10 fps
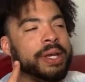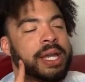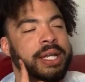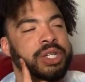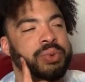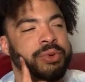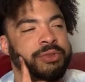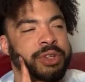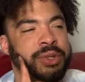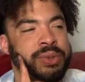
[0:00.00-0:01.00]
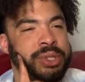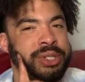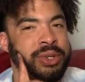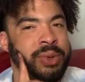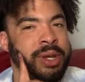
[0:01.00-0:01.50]
Can I do reviews
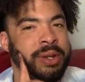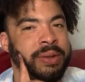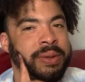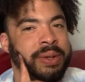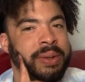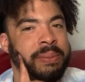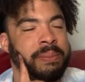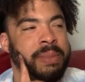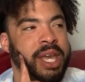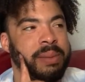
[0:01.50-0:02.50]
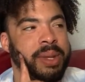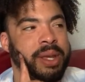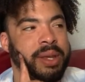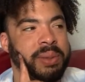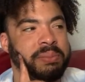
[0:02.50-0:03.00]
to it?
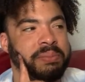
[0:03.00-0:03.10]
Maybe.